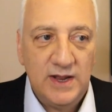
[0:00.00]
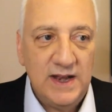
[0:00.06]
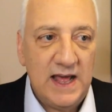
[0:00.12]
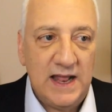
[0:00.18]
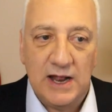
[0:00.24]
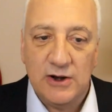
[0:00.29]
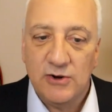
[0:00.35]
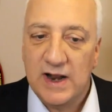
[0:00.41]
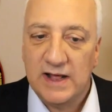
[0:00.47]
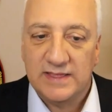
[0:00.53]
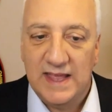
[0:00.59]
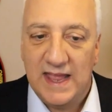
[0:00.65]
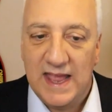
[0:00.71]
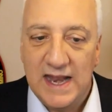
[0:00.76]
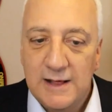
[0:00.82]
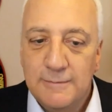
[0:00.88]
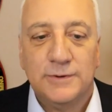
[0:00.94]
can i, I
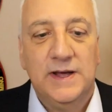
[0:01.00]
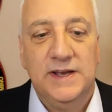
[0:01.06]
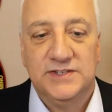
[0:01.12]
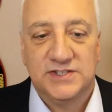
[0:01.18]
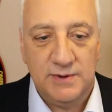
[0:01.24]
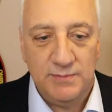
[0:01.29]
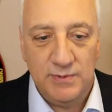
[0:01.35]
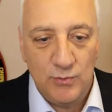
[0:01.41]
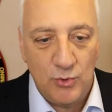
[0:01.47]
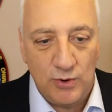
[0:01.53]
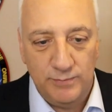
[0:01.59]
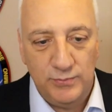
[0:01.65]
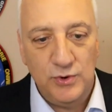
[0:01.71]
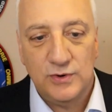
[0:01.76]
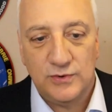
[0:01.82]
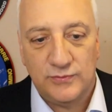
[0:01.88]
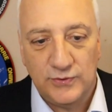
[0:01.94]
don't think any place could be
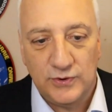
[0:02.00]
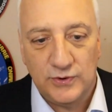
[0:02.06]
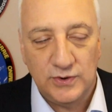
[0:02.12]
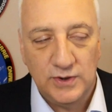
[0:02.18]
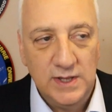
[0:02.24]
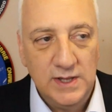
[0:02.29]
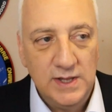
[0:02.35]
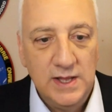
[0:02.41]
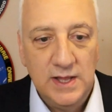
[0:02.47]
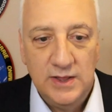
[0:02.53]
more beautiful